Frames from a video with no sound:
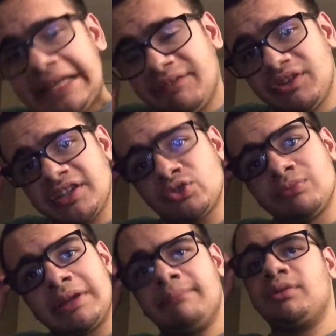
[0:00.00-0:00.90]
if you guys
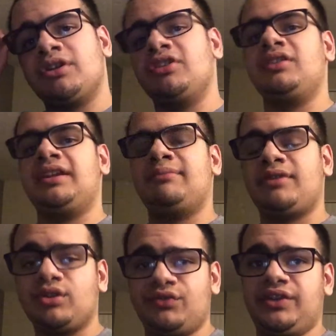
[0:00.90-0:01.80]
remembered in
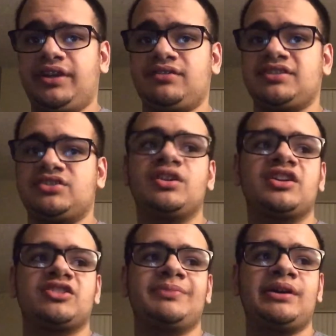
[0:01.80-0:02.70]
my old videos, I
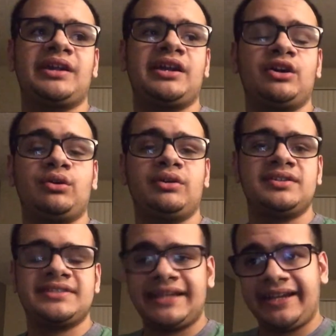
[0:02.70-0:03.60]
talked about how
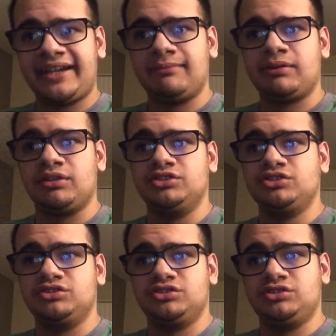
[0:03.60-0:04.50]
Tak and Power
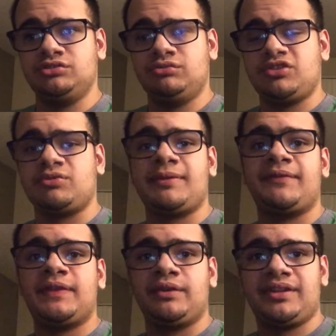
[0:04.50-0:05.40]
JuJu was one of
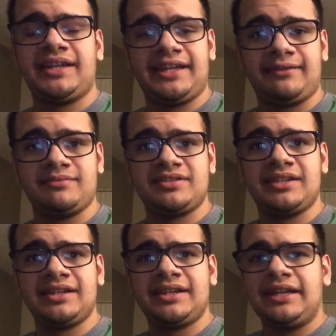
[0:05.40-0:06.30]
my favorite games.
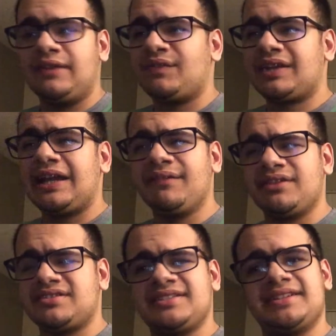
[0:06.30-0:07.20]
If I
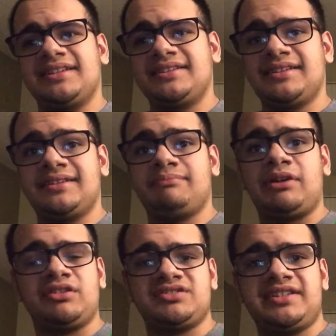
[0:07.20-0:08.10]
haven't said it, then
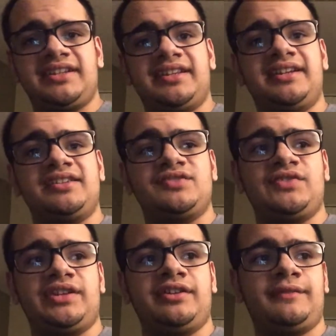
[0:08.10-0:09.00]
I'll say it again in this
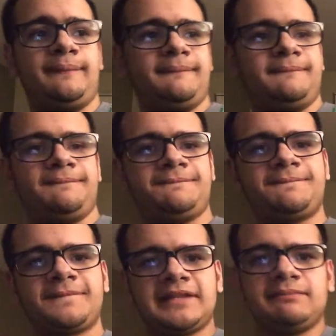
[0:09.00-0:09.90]
video.
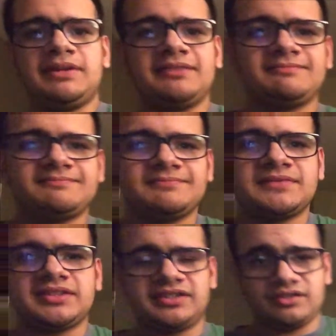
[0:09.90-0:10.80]
But
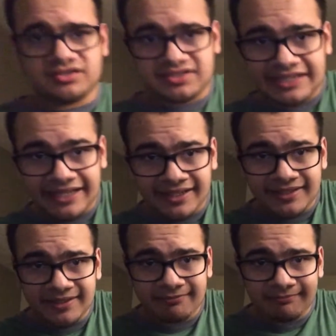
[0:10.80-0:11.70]
here's
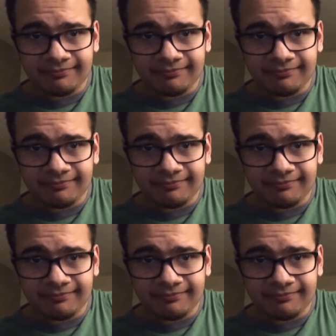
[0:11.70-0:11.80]
Tak